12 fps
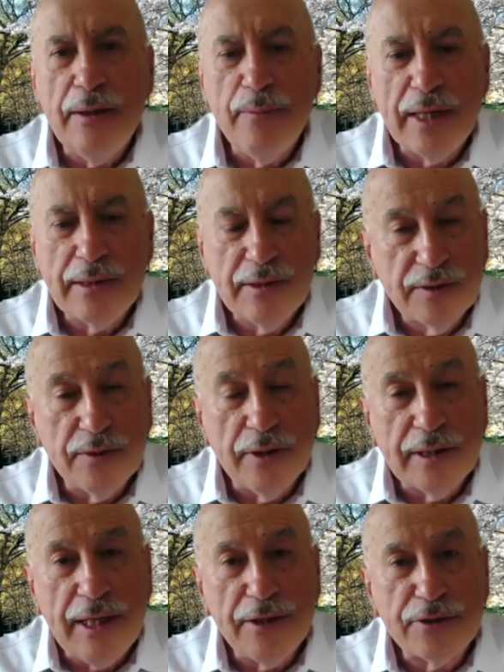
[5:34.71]
my
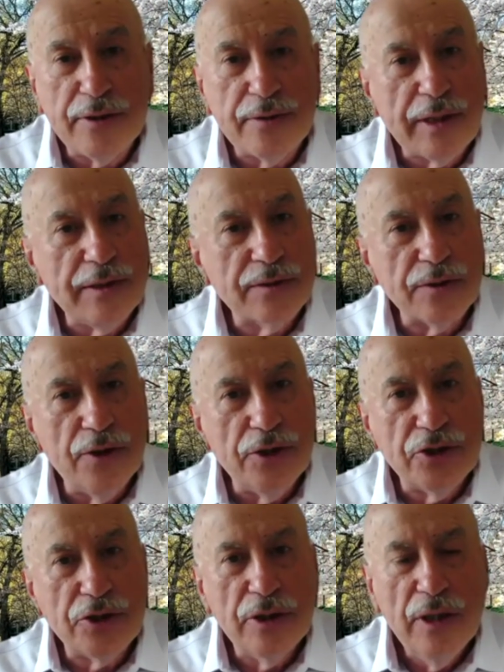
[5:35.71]
dissertation
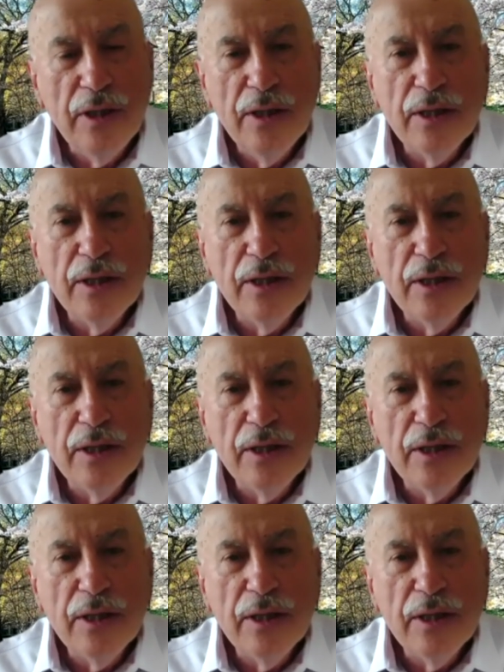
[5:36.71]
research